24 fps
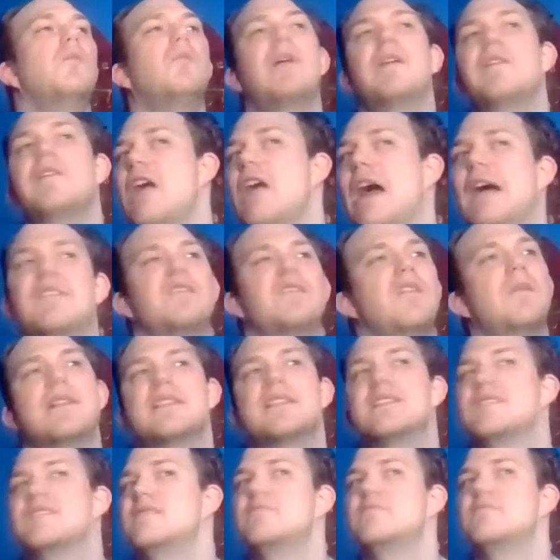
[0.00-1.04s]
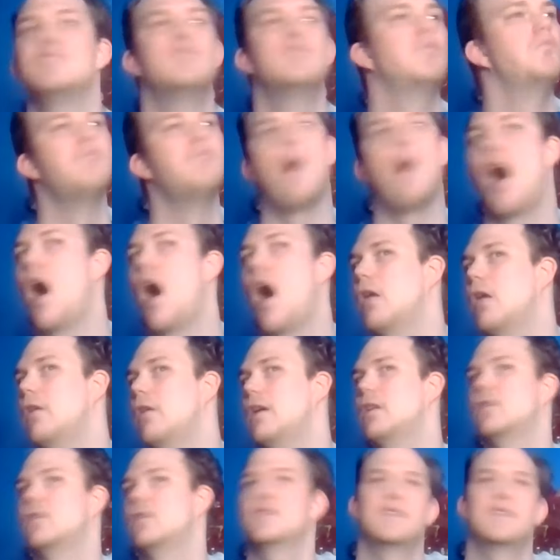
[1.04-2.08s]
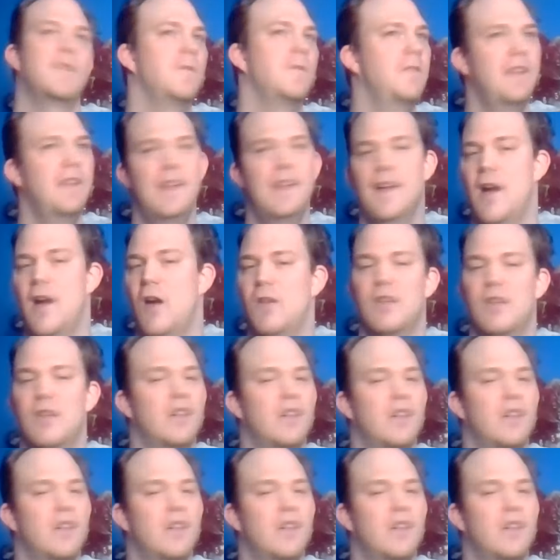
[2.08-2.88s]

But if you have something that's moderate or severe,